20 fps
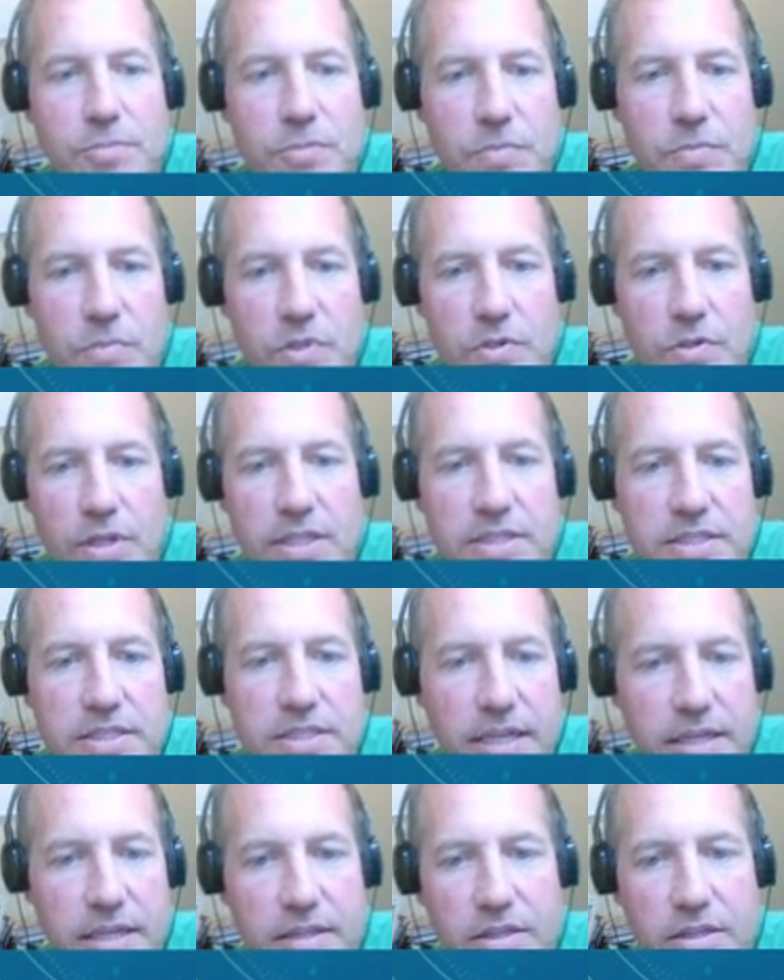So let's
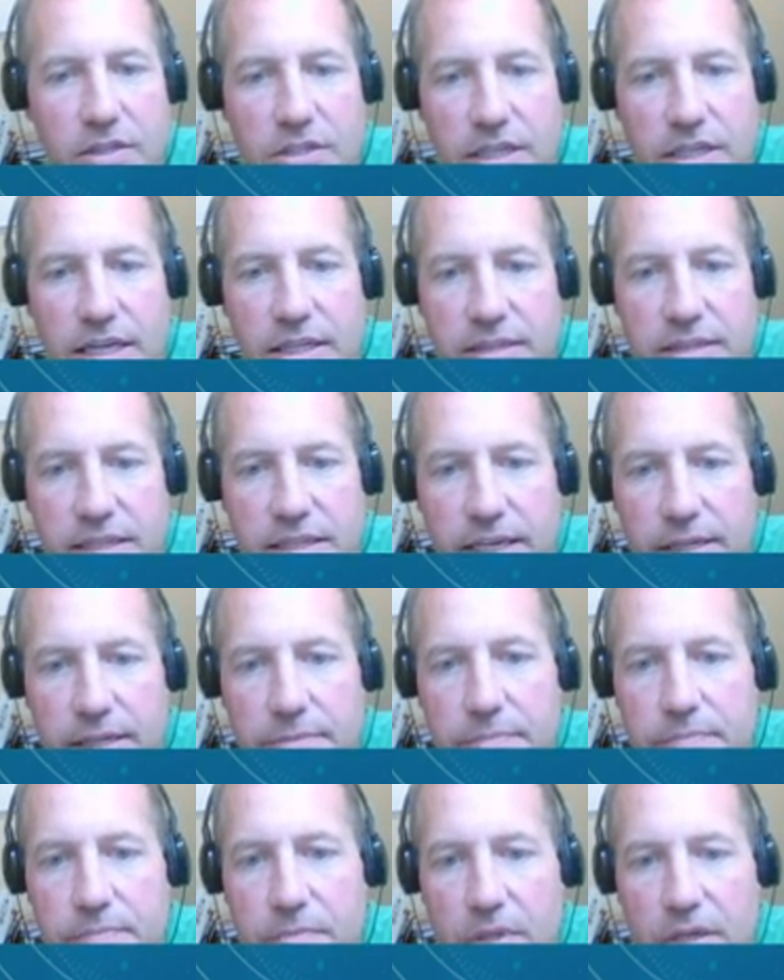take a look at that.
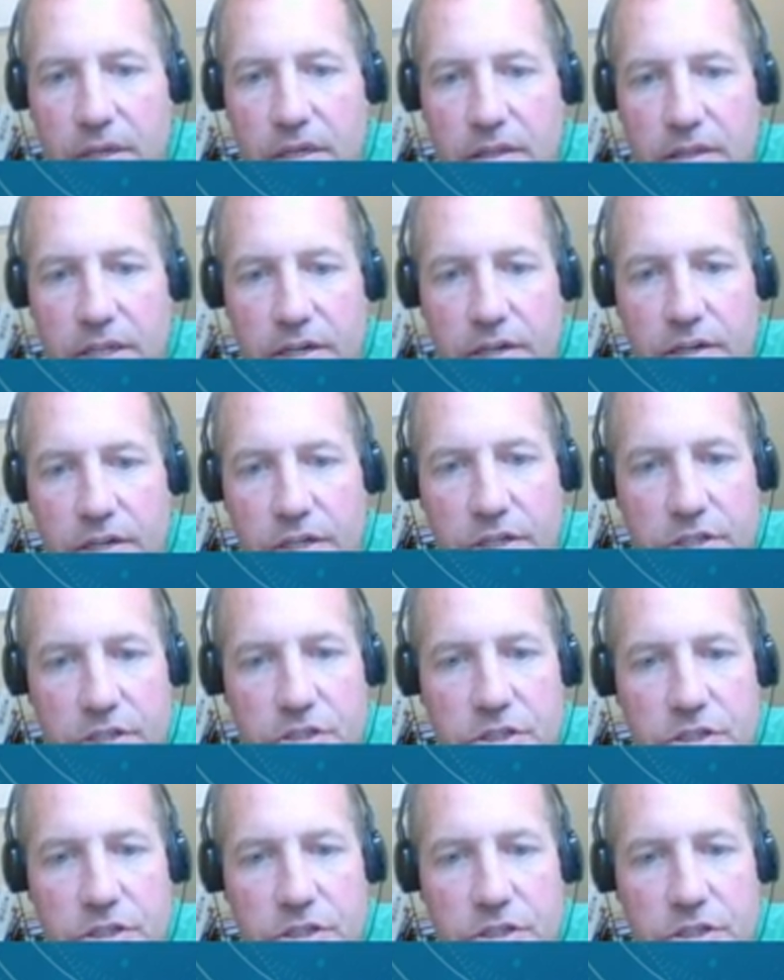There are your two